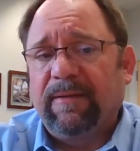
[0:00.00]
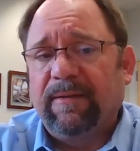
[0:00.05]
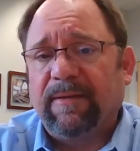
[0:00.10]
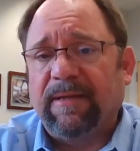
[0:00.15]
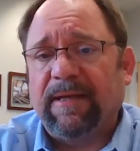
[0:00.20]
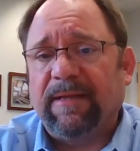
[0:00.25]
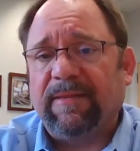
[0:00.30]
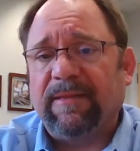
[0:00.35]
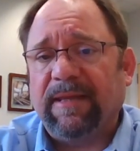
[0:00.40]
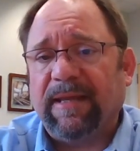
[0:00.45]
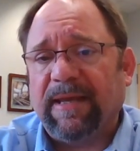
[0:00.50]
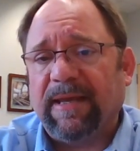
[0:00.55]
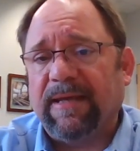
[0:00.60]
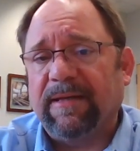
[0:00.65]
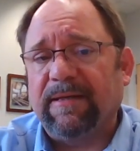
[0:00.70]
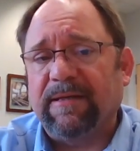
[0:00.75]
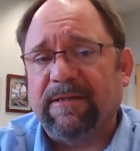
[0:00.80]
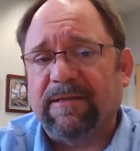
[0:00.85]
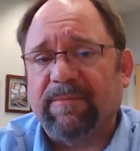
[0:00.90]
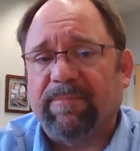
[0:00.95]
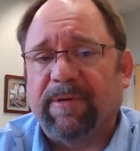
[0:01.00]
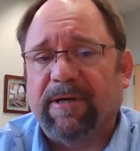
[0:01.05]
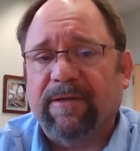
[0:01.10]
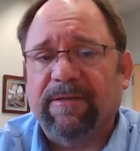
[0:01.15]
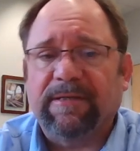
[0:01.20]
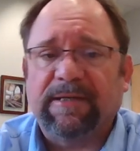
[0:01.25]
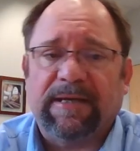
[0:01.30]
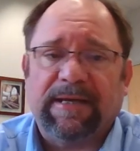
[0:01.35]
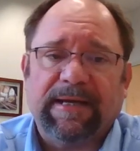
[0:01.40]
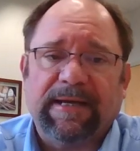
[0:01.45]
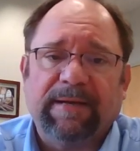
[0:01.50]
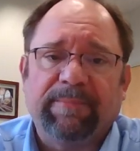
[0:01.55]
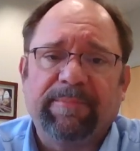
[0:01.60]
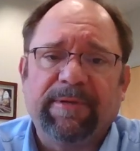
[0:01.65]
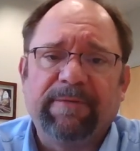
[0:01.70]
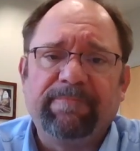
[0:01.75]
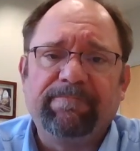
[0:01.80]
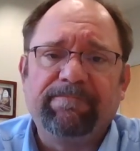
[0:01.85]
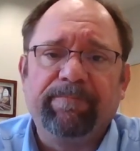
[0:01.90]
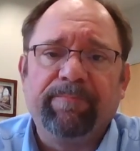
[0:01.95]
that the end is about to
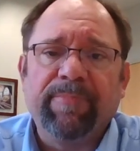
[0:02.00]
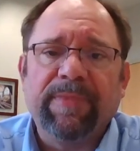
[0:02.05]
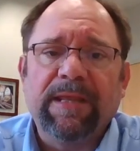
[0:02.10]
happen.